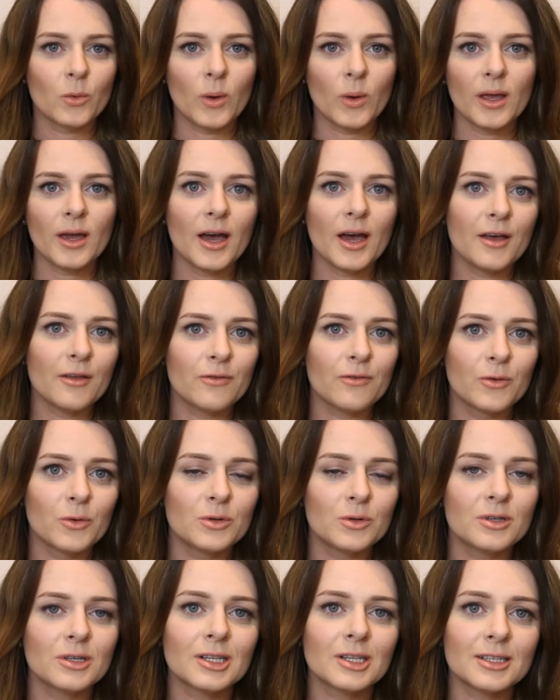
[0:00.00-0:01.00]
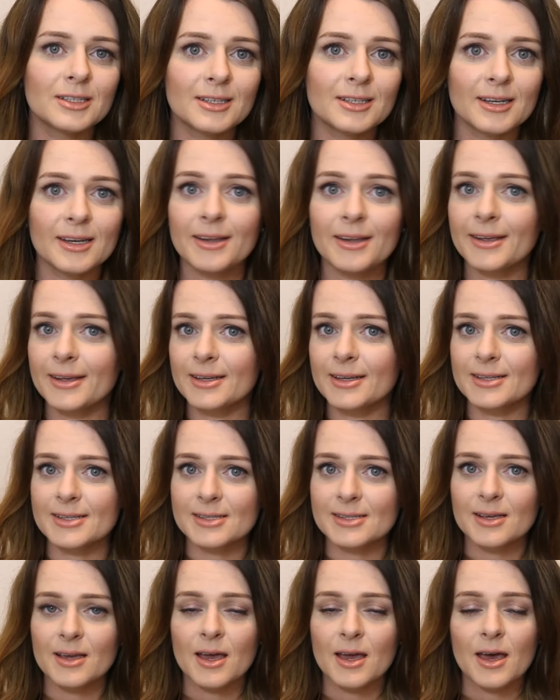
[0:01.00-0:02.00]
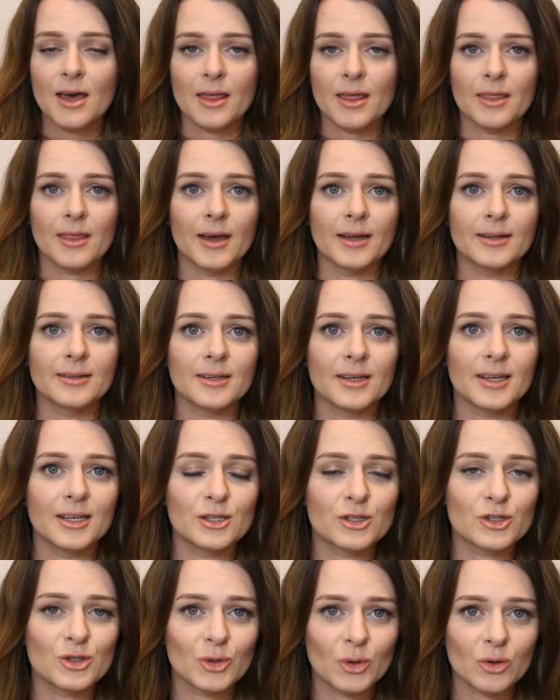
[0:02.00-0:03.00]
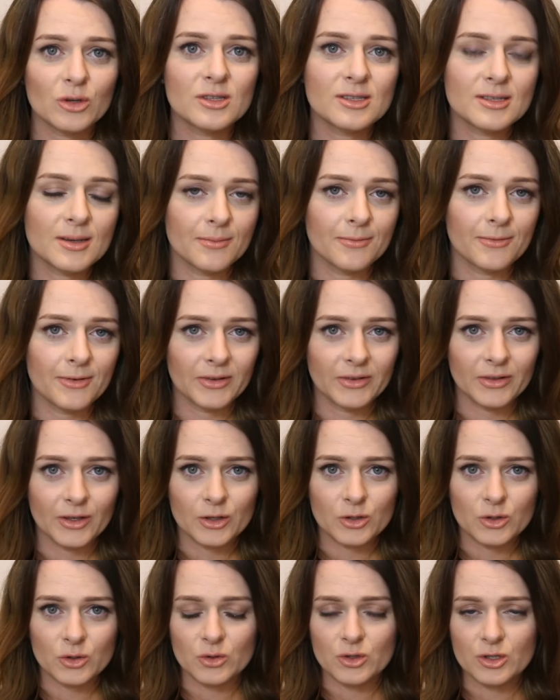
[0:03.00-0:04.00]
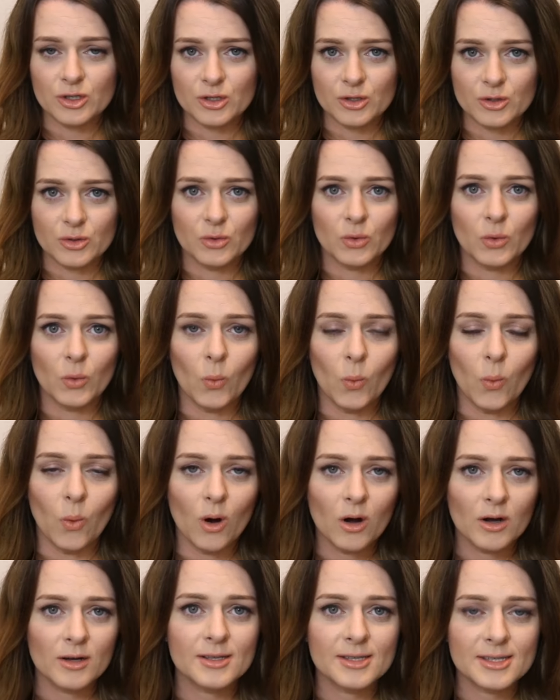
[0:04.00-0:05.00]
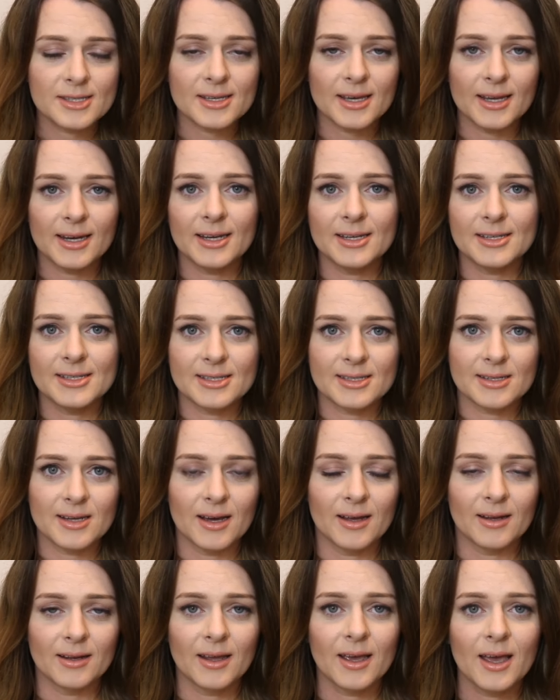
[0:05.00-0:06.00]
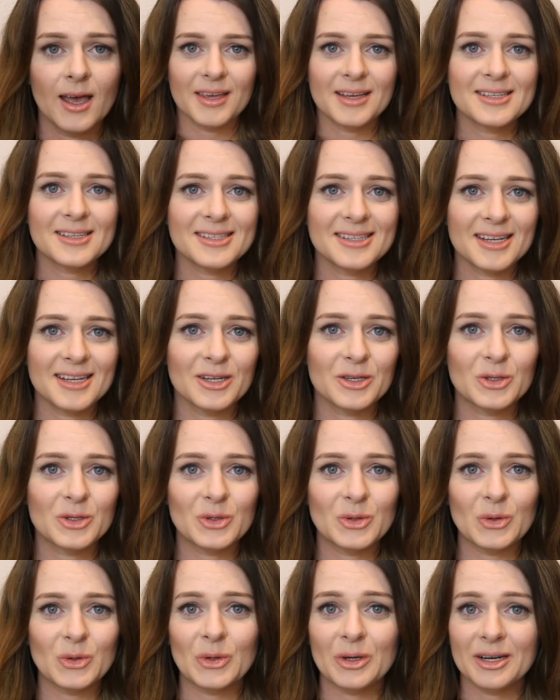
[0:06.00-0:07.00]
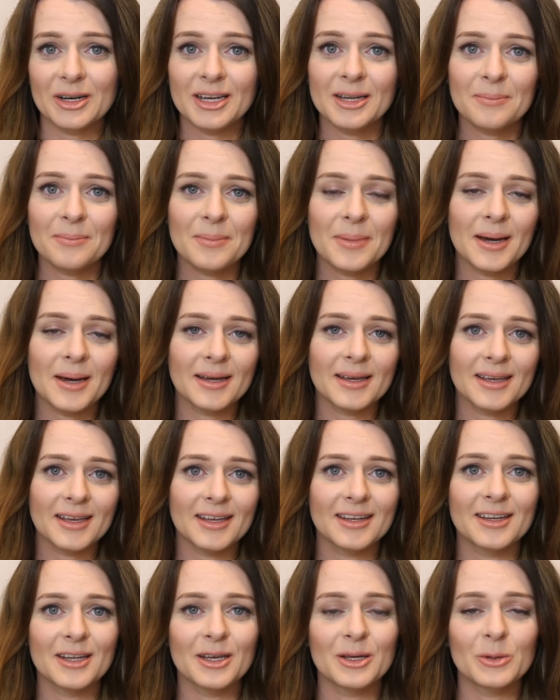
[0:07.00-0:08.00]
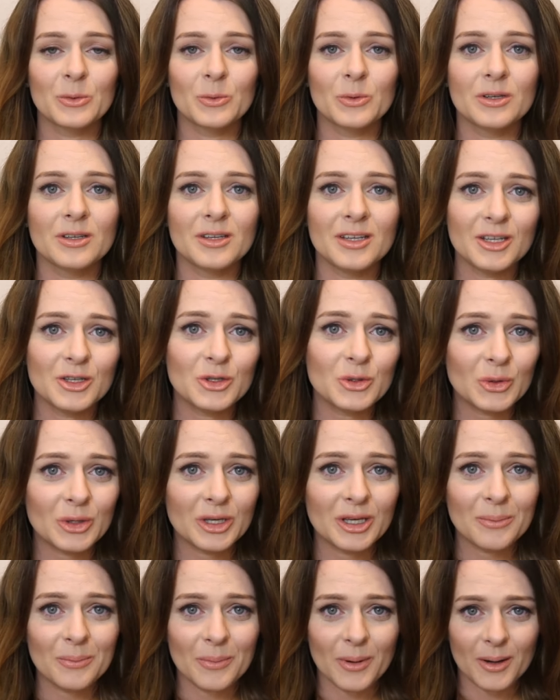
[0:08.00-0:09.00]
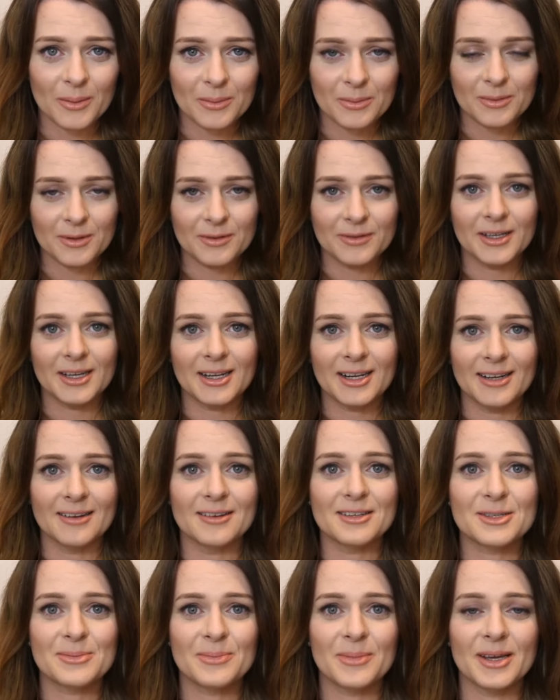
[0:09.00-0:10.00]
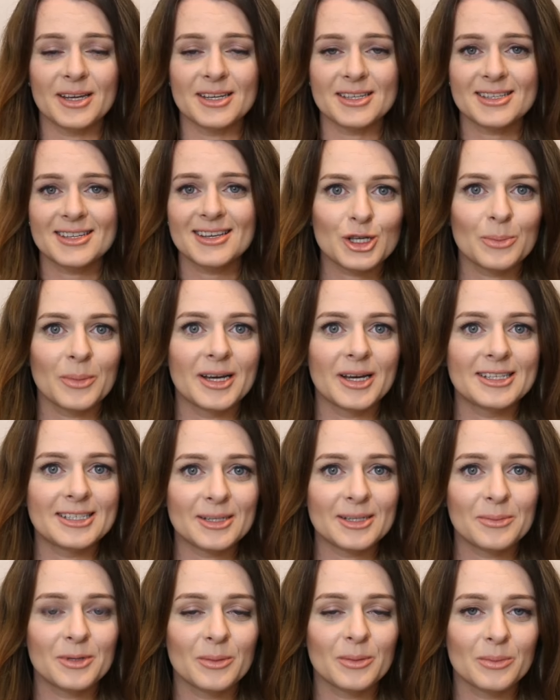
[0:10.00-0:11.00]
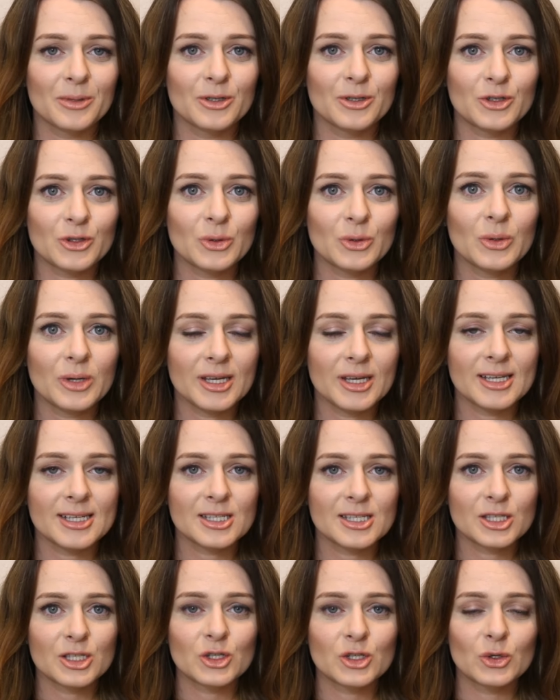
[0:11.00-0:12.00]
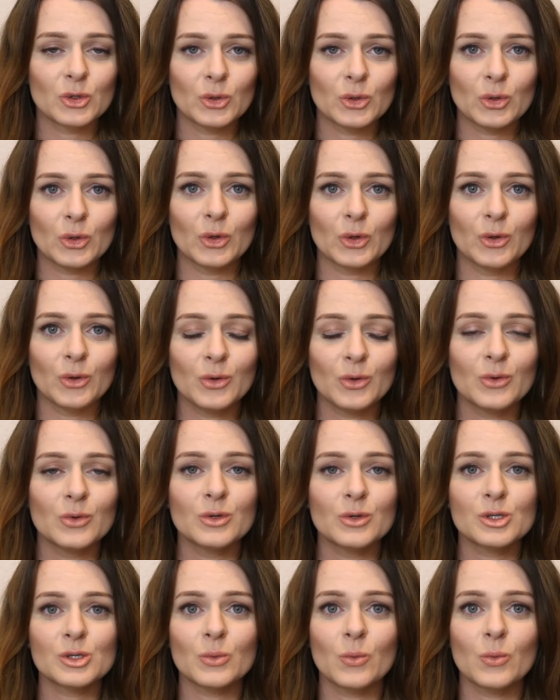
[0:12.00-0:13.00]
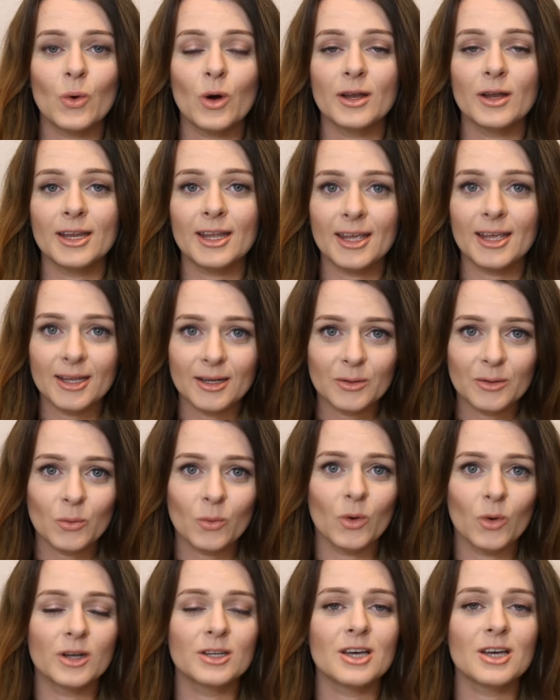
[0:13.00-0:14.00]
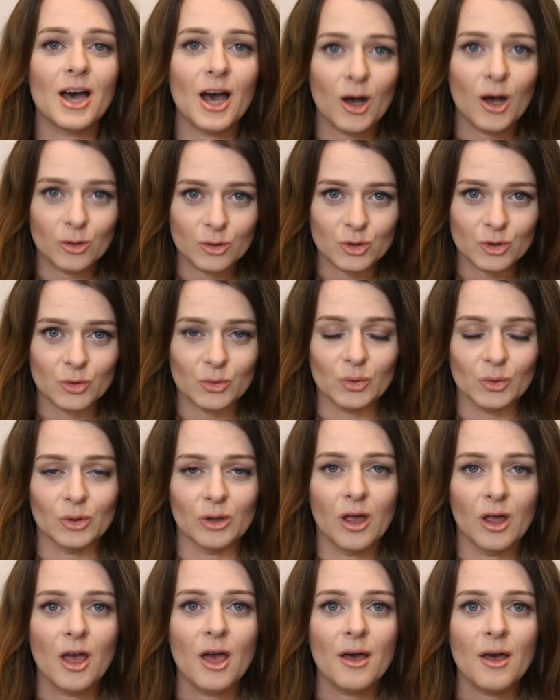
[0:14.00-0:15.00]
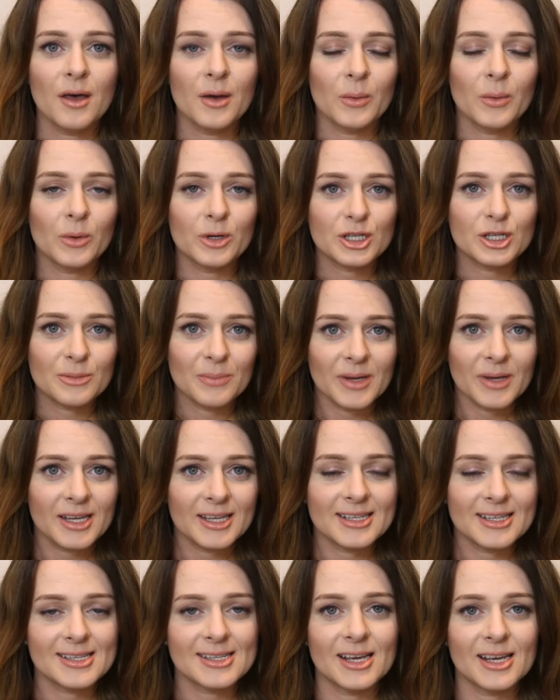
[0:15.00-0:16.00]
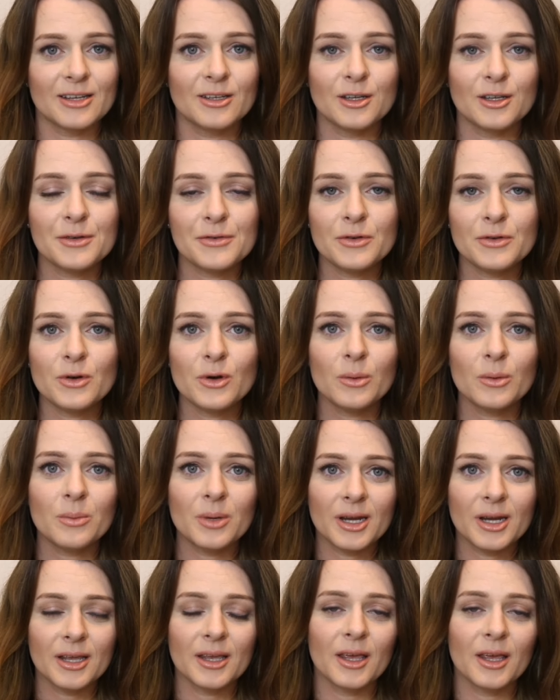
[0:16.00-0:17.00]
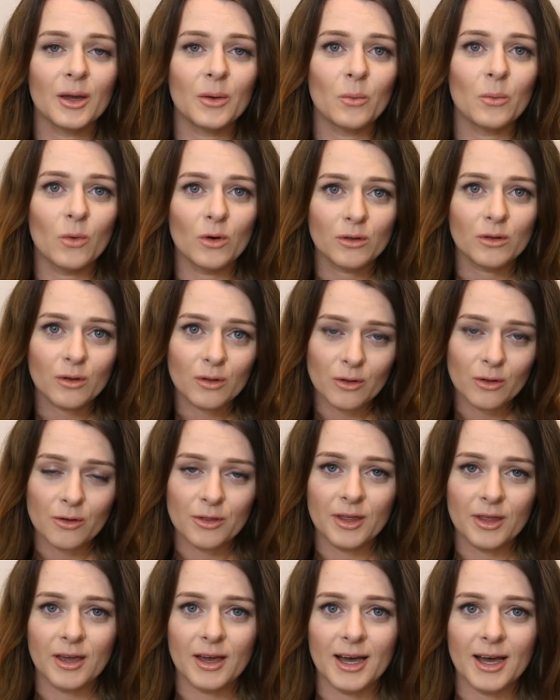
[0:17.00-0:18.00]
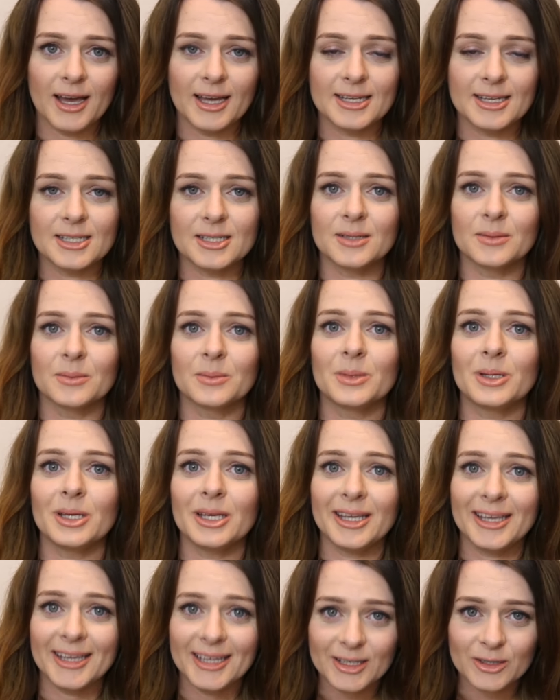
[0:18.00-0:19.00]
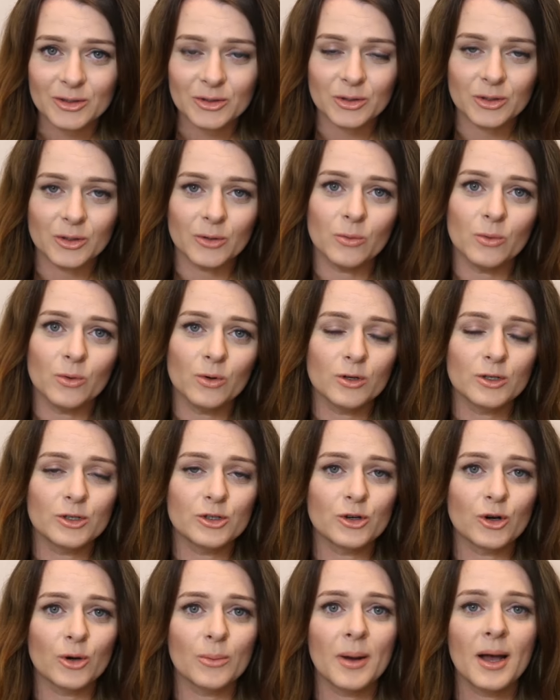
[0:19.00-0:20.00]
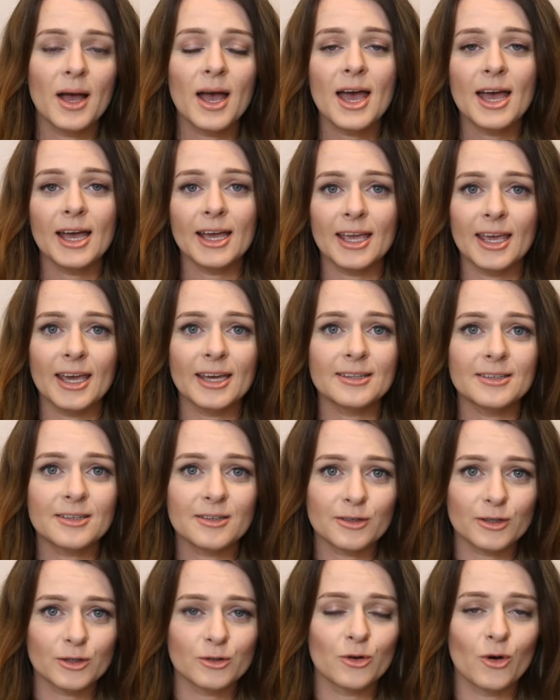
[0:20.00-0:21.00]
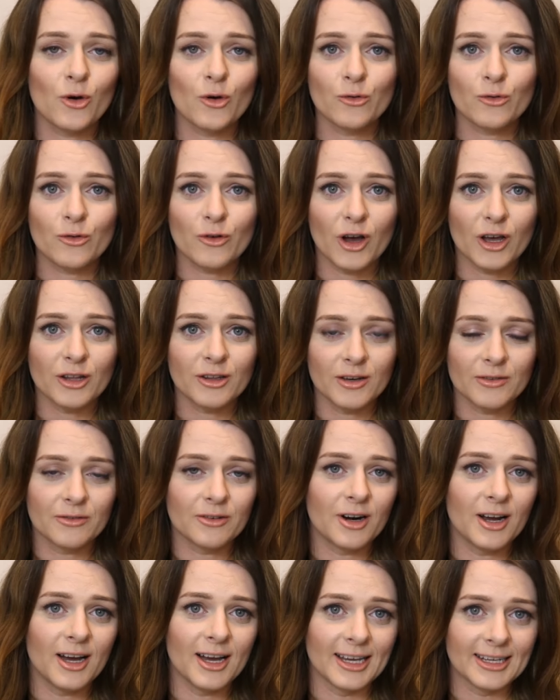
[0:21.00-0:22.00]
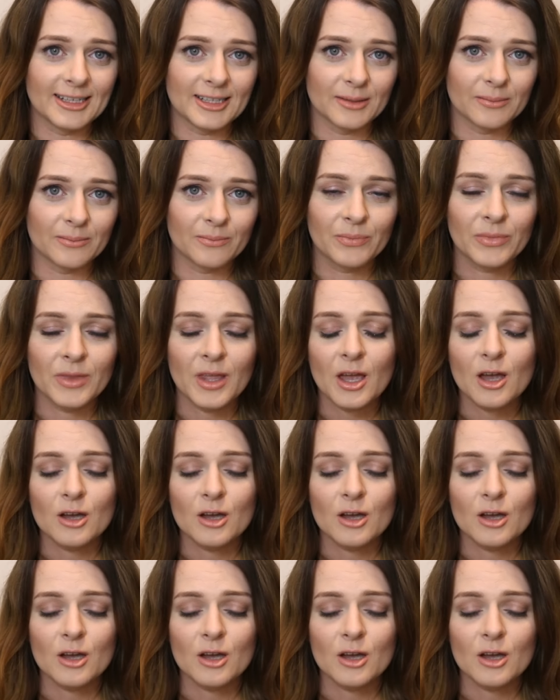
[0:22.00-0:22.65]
The way I view decluttering is that it's not something that you just do once and it's done. Things tend to creep back in and we need to keep up with the clear space. So my tip number 2 is to use one in, one out rule, which means that if you are bringing one clothing item into your wardrobe, get rid of another item.